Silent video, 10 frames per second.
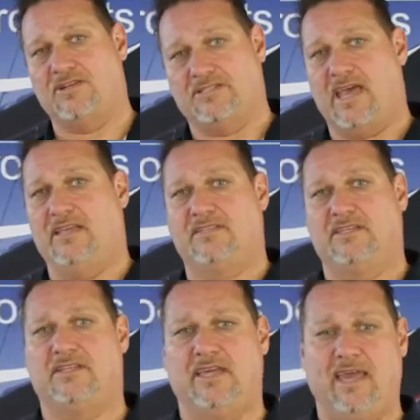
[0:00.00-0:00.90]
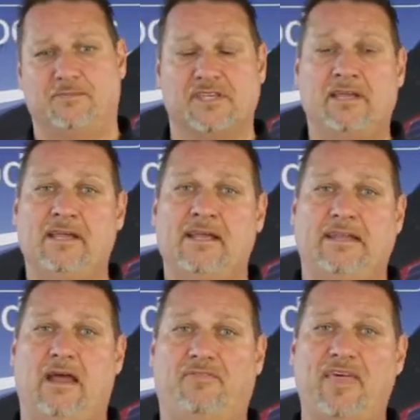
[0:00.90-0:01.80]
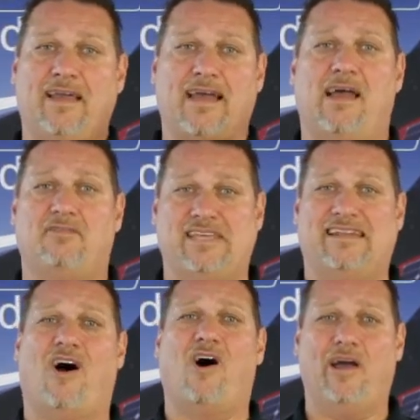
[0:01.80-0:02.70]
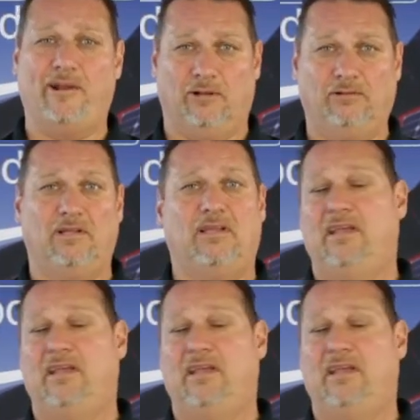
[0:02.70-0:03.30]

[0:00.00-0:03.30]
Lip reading: to take 60 amps. Now, if that car is at idle,